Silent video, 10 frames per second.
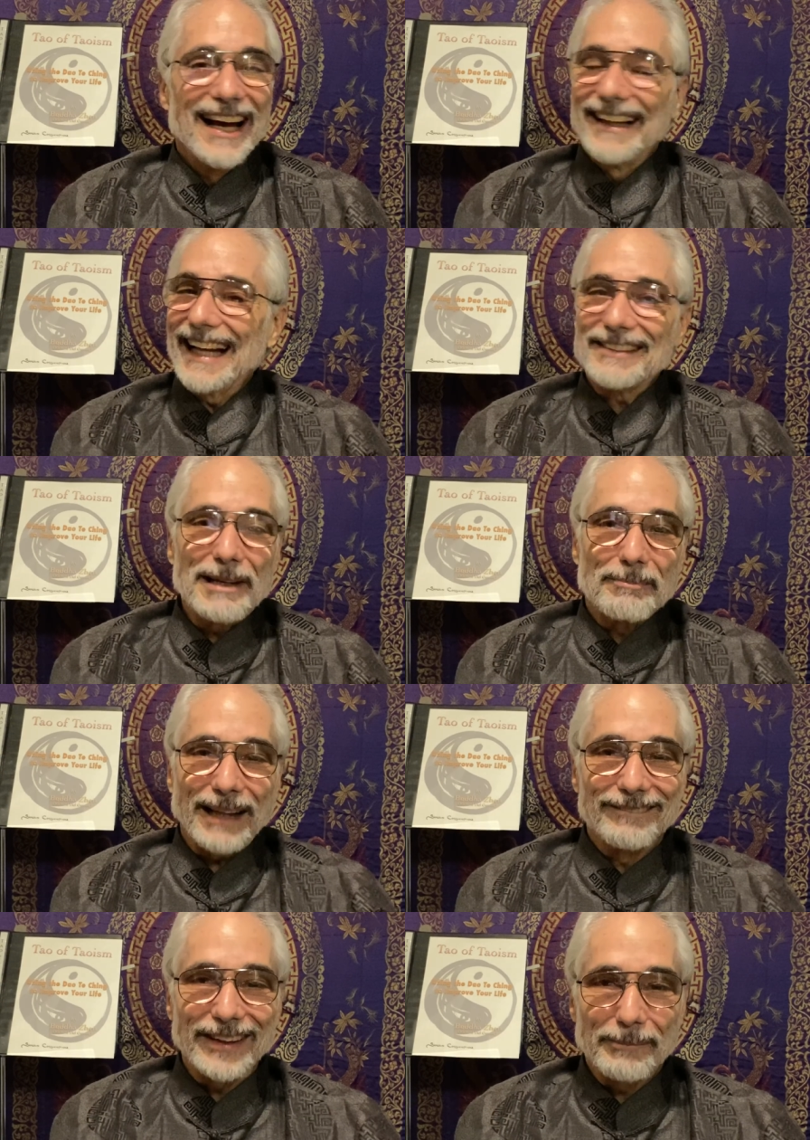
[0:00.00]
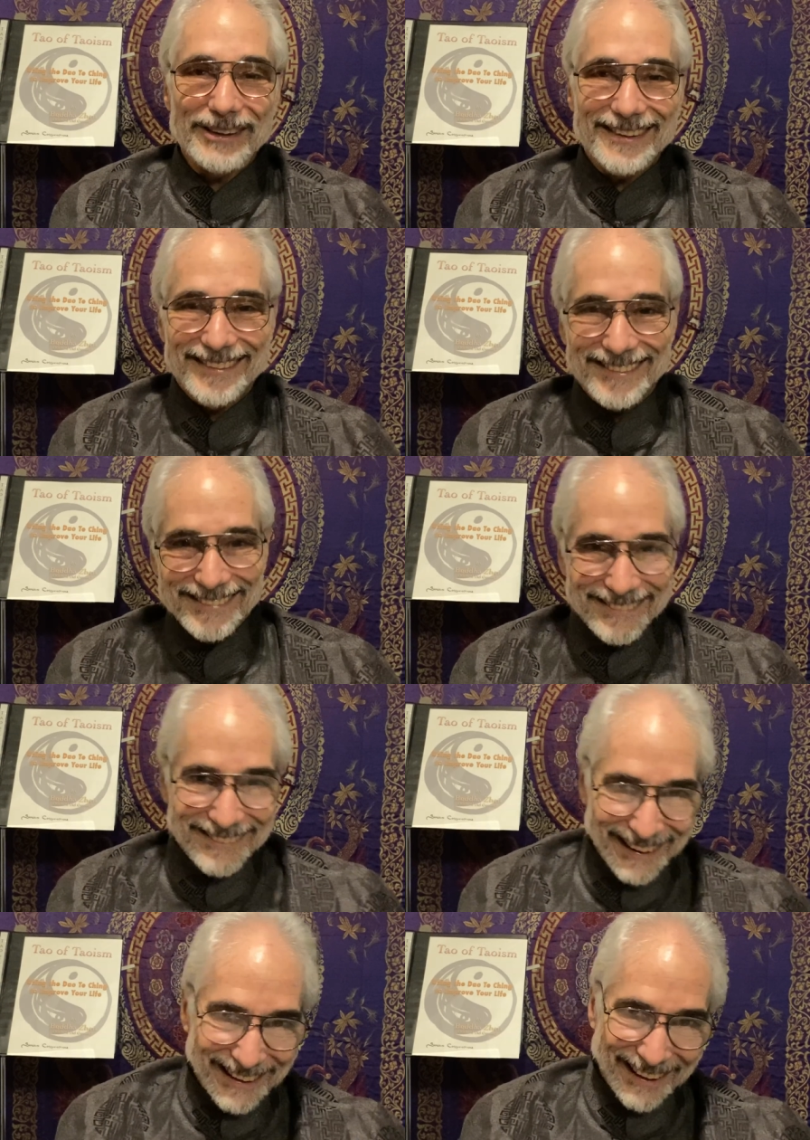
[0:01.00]
That's me, playing for the birds.
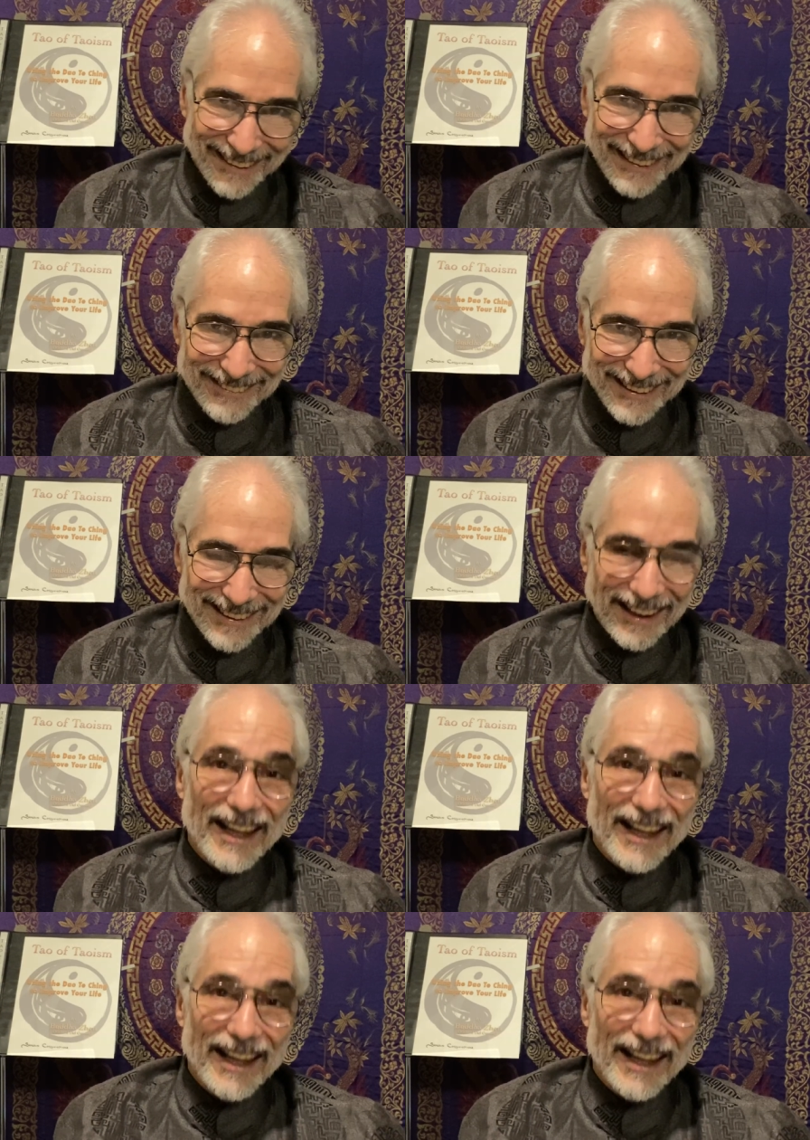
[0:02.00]
Yeah, they were good.